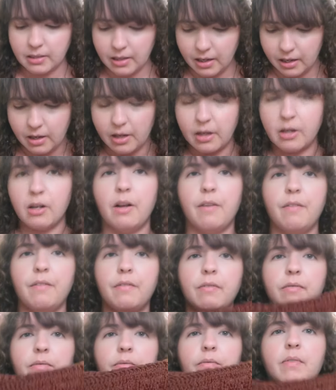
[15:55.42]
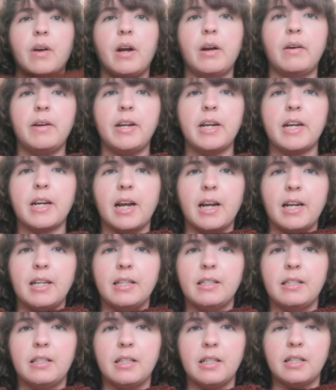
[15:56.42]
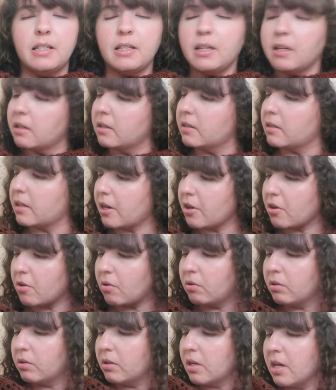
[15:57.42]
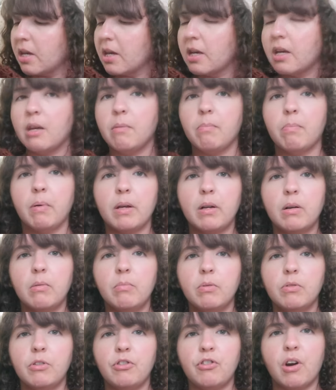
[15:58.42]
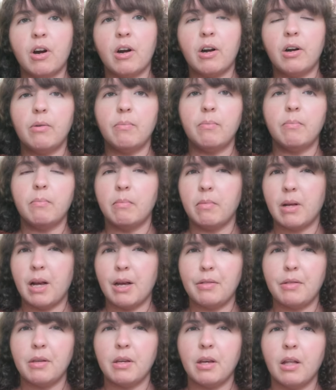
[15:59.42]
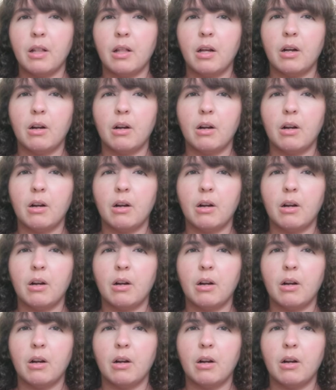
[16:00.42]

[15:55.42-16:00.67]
a lot of very nice details. I use impeccable yarn. I think in the